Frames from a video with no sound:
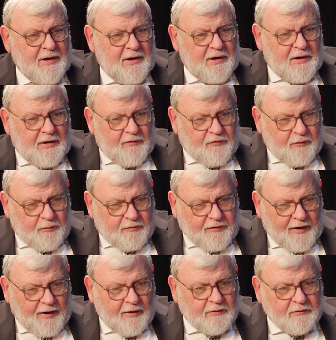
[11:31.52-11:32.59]
If you
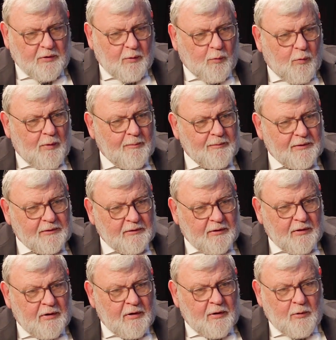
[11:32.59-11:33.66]
tell a
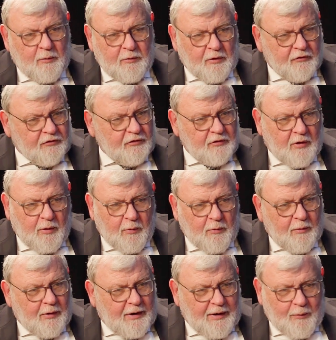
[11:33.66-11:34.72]
woman who doesn't know
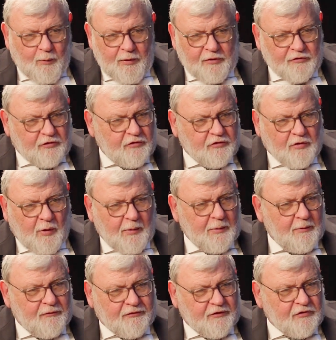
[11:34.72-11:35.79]
where she's going
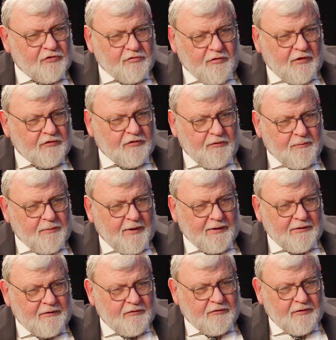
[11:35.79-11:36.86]
with the stress of
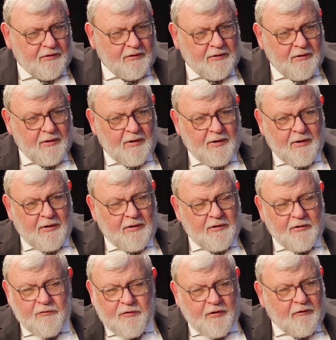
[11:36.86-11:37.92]
pregnancy,
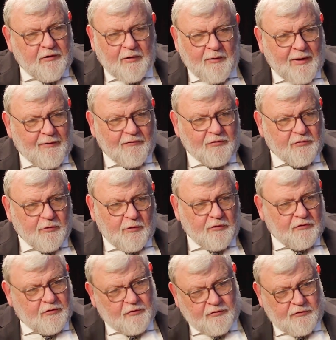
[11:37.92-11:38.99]
you really don't have a
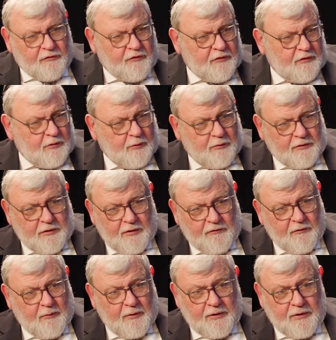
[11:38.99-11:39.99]
choice, because if you do it the other way,